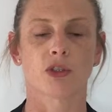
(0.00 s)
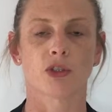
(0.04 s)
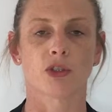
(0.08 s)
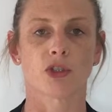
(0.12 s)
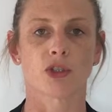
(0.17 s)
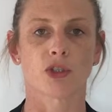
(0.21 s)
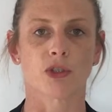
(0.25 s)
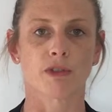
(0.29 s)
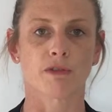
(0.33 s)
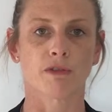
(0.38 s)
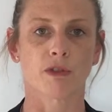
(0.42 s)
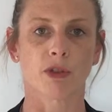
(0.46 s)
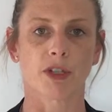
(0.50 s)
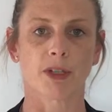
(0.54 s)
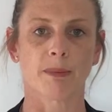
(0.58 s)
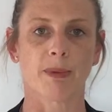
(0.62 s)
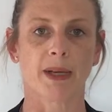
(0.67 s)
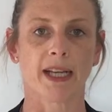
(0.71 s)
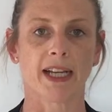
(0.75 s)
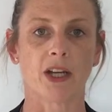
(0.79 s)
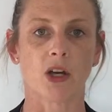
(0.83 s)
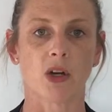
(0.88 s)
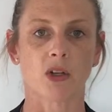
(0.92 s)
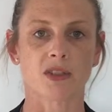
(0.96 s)
You should have
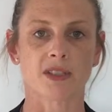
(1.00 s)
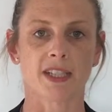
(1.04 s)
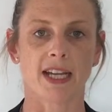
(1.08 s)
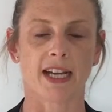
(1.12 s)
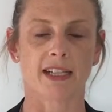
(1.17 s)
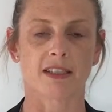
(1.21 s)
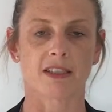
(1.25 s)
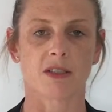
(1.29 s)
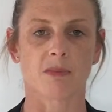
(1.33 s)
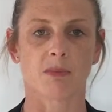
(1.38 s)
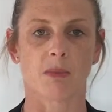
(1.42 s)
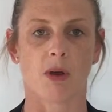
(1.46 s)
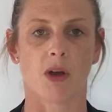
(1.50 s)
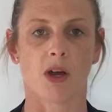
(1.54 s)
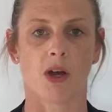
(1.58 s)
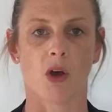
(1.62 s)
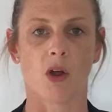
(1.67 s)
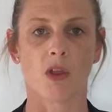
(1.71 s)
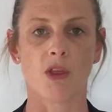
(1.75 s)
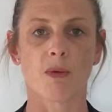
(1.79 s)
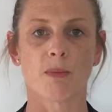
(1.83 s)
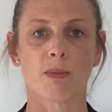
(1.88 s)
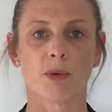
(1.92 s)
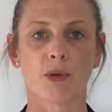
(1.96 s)
already been contacted by
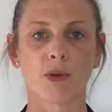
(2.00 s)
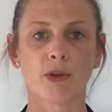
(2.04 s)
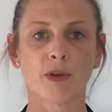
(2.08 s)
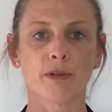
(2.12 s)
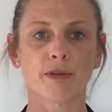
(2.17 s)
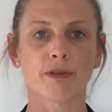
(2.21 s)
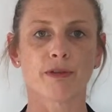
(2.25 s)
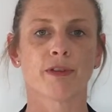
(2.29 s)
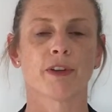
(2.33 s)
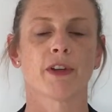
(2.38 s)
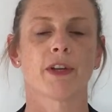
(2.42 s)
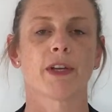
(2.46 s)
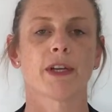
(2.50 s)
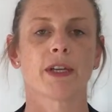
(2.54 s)
On The Move,